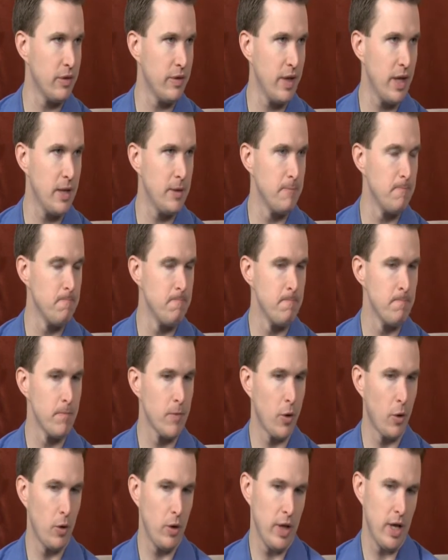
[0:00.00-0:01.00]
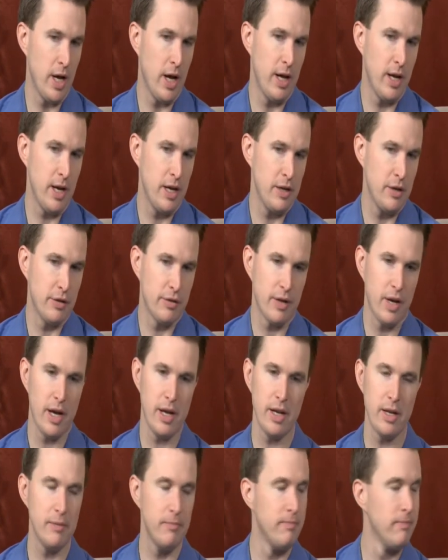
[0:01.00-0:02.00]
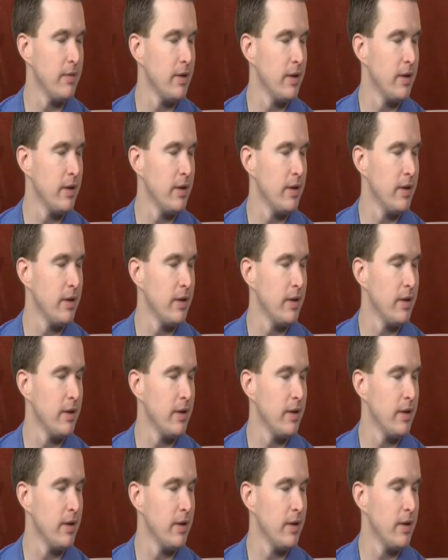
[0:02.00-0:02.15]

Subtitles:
And then early on I decided,